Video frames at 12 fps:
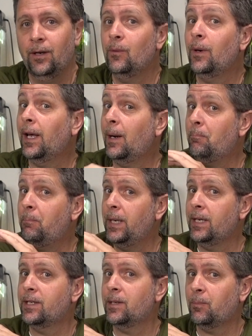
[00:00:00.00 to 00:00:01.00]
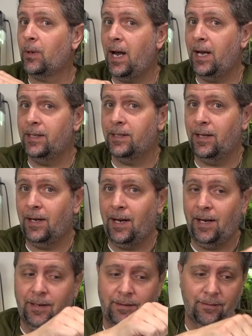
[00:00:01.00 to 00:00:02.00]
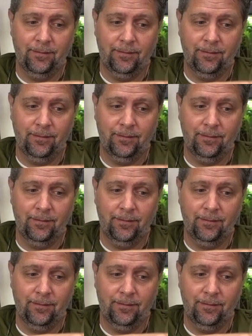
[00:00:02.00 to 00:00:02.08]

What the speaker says: We got a big surprise today.